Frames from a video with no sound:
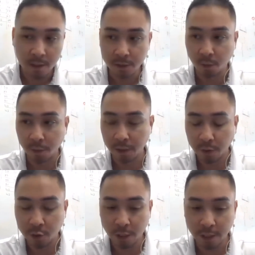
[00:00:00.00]
So
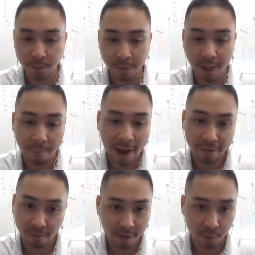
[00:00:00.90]
we try to be that
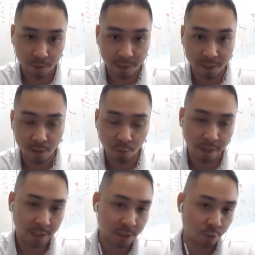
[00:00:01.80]
path of least resistance where
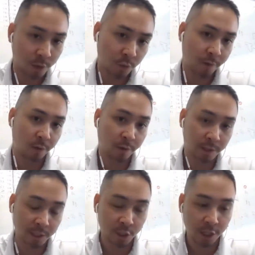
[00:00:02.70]
they could just retrofit on the
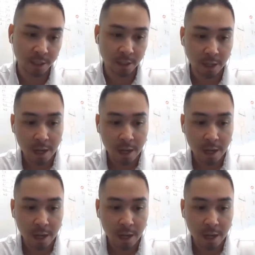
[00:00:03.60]
existing shades.